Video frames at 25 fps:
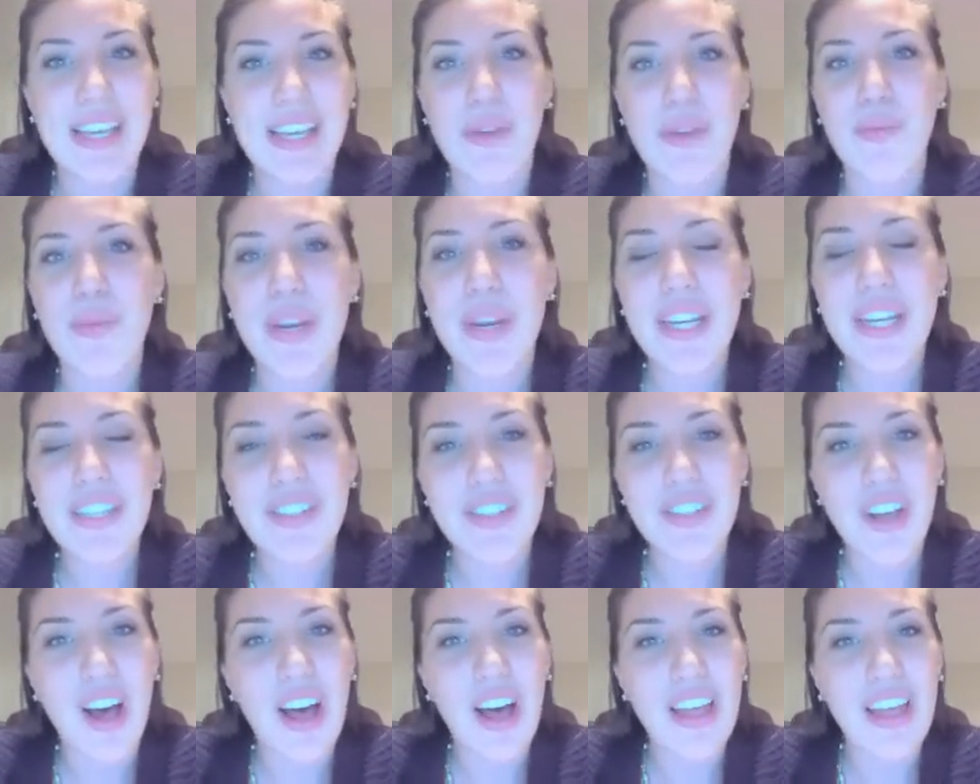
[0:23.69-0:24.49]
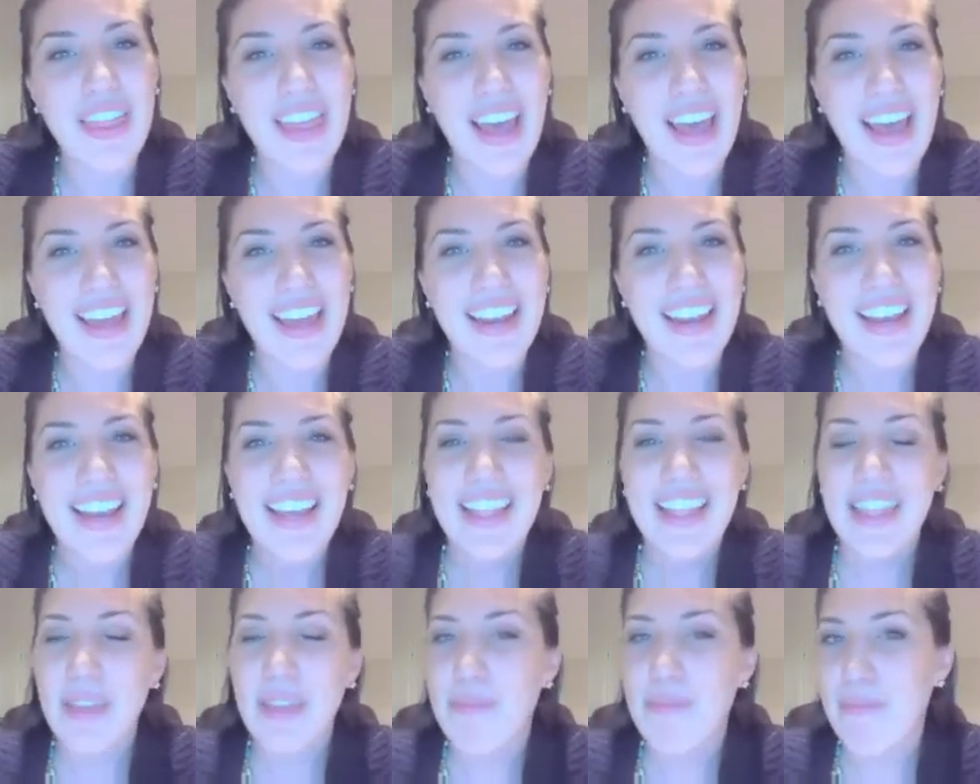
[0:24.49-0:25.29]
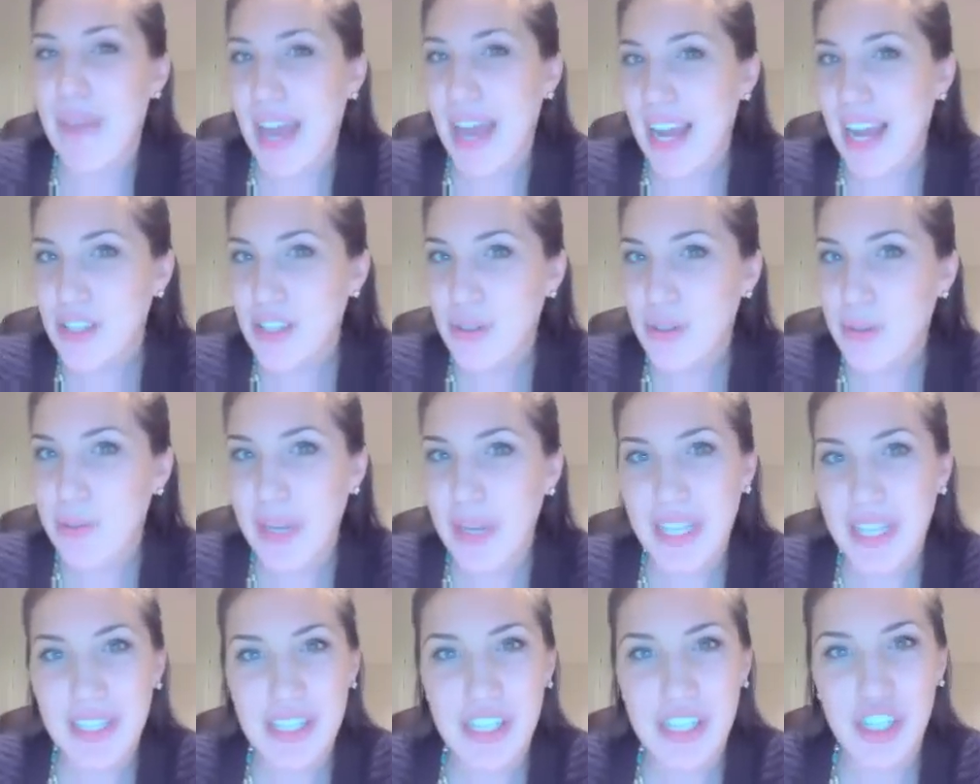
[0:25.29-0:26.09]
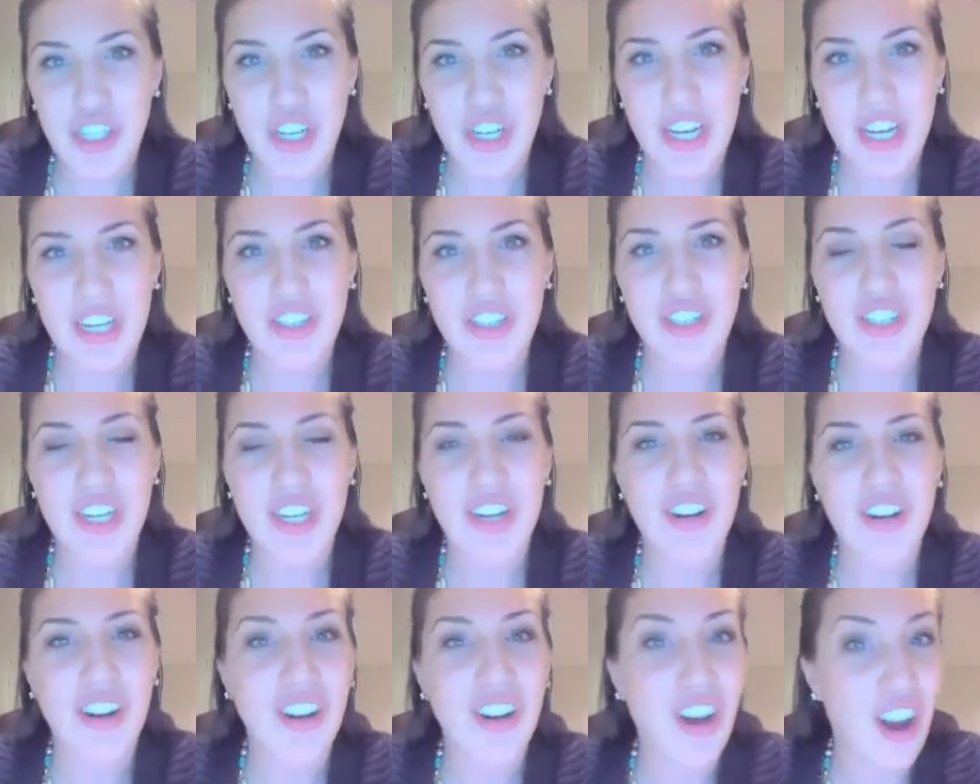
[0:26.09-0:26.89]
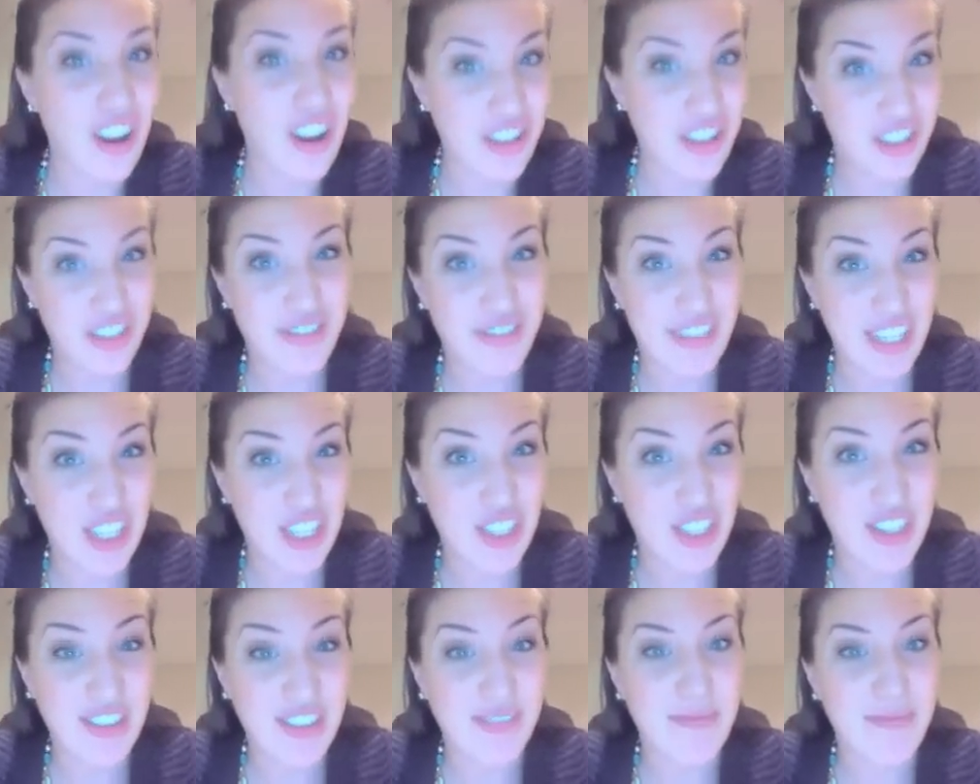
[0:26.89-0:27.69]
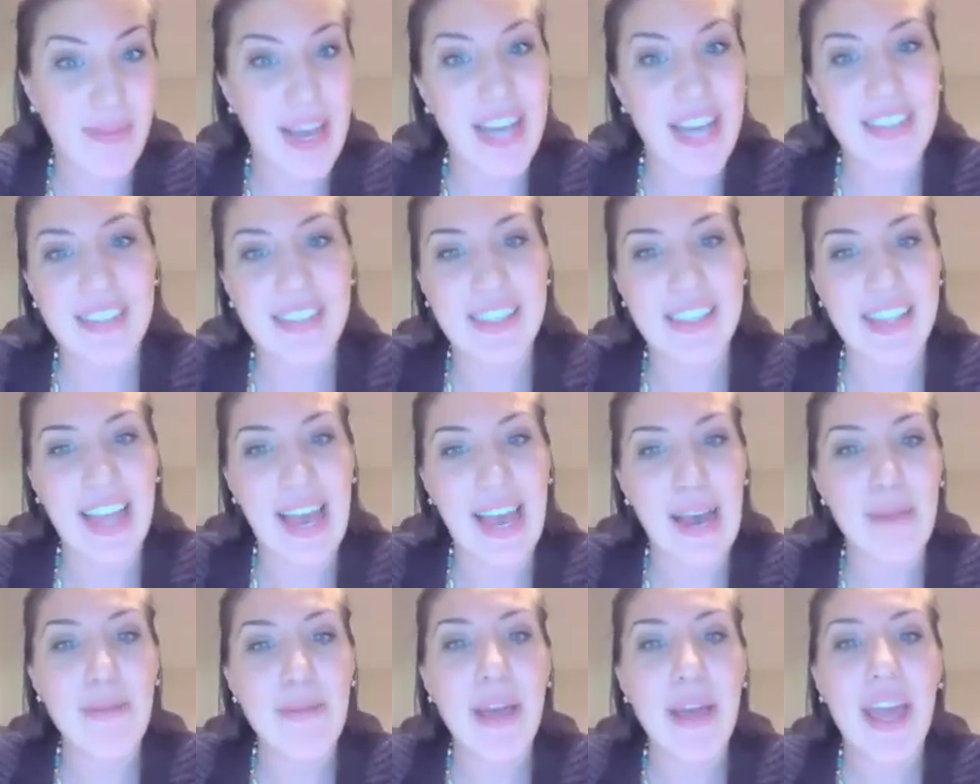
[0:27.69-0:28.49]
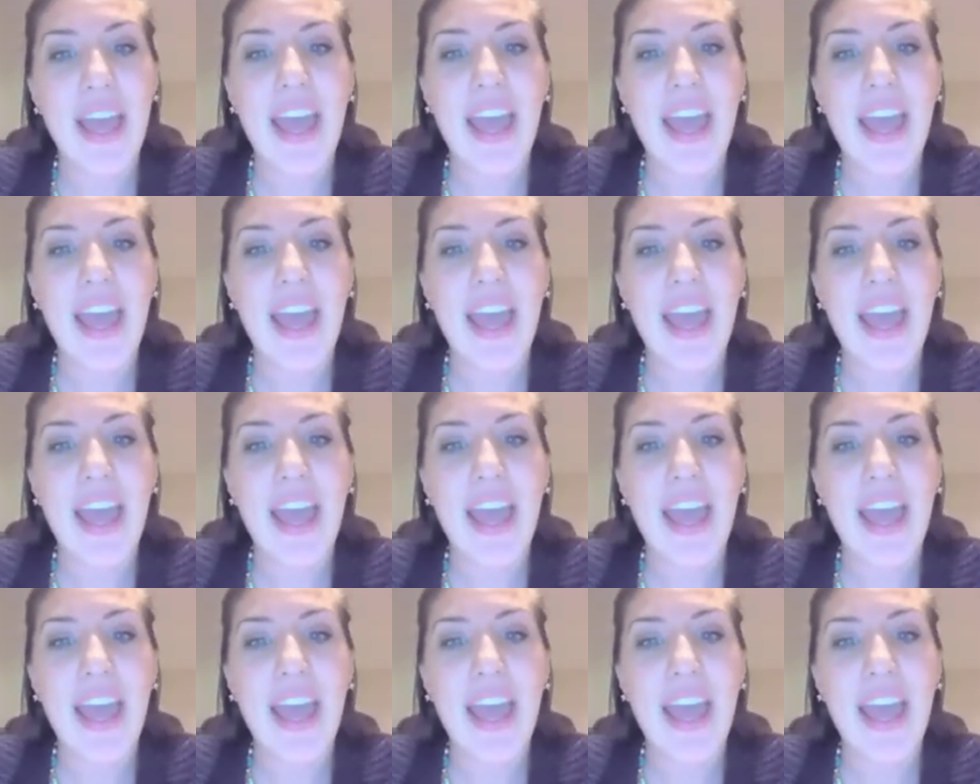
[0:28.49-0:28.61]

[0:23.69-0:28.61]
And we saw that the mass remains unchanged in our conservation of mass lab.